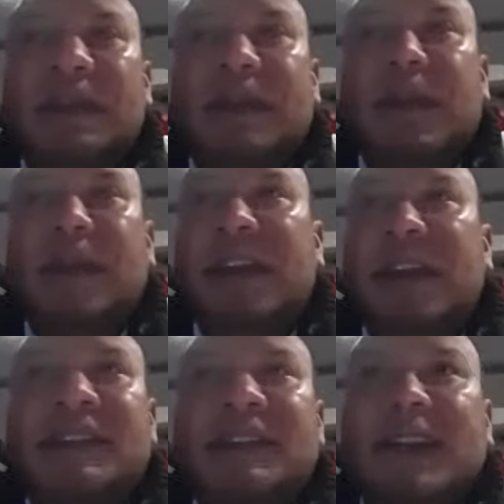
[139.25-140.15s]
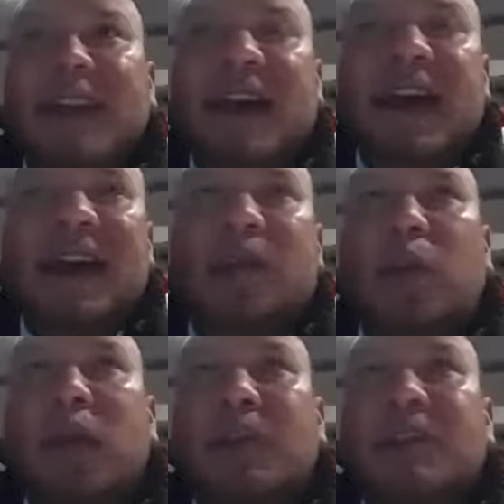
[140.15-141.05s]
Maybe it's add
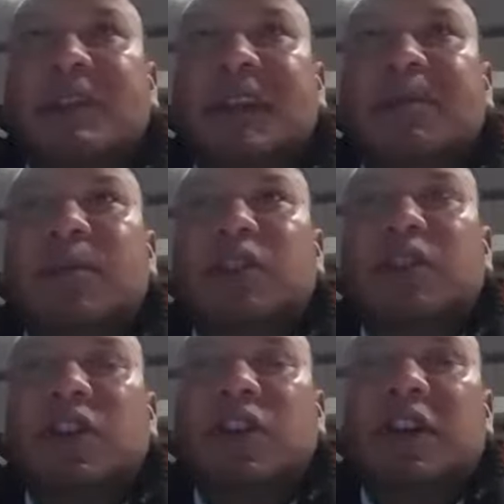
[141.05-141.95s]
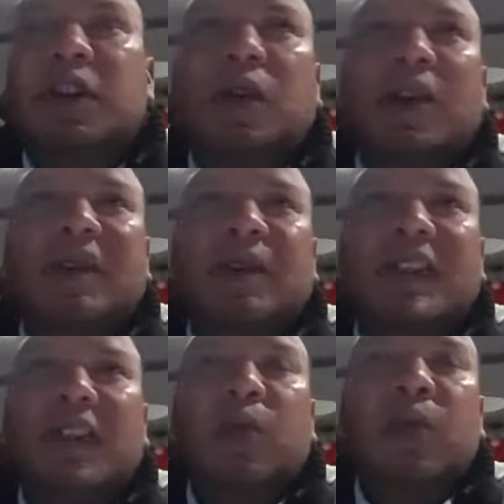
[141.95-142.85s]
1% more sugar or
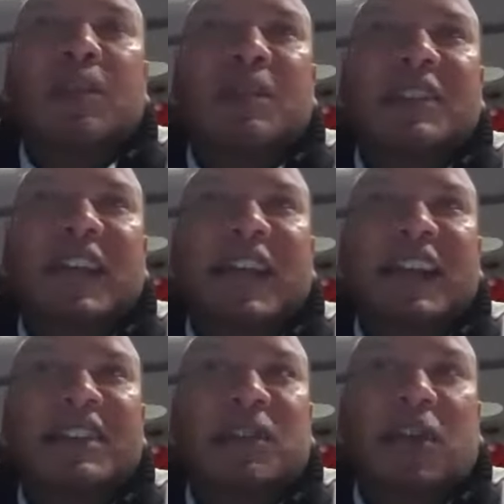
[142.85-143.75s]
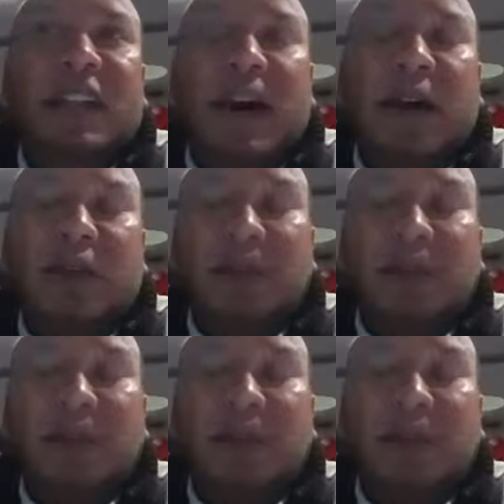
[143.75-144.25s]
take 1% less salt out.